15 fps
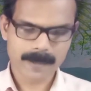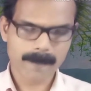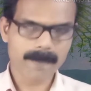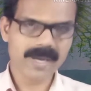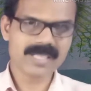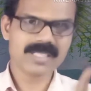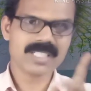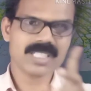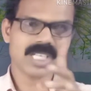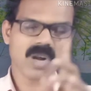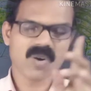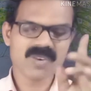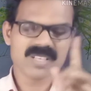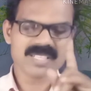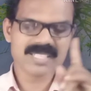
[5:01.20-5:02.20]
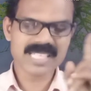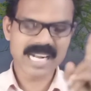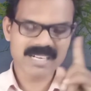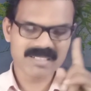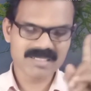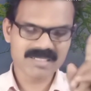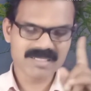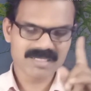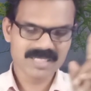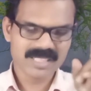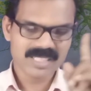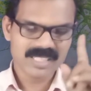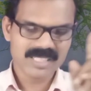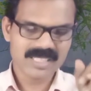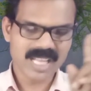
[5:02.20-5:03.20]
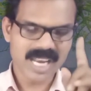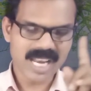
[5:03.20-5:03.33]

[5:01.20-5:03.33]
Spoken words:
but don't suck the